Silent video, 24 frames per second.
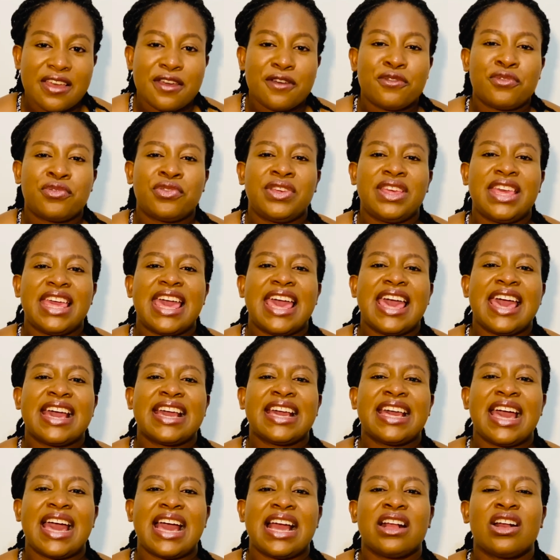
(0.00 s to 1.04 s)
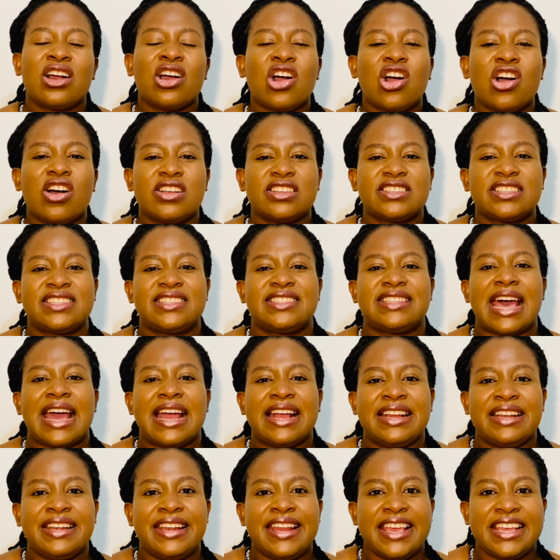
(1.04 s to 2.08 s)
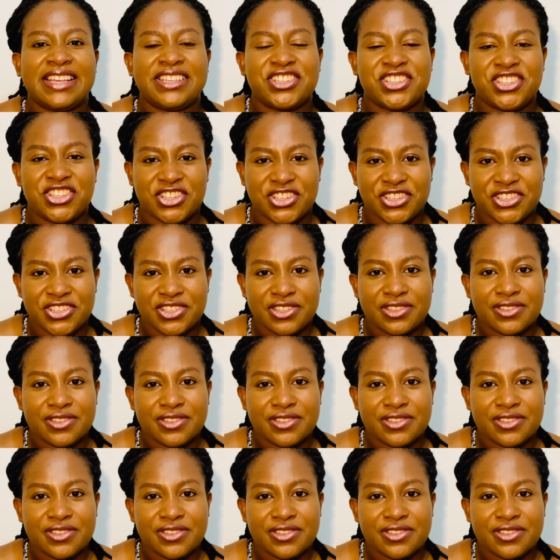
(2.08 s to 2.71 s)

Fear can cause stagnation.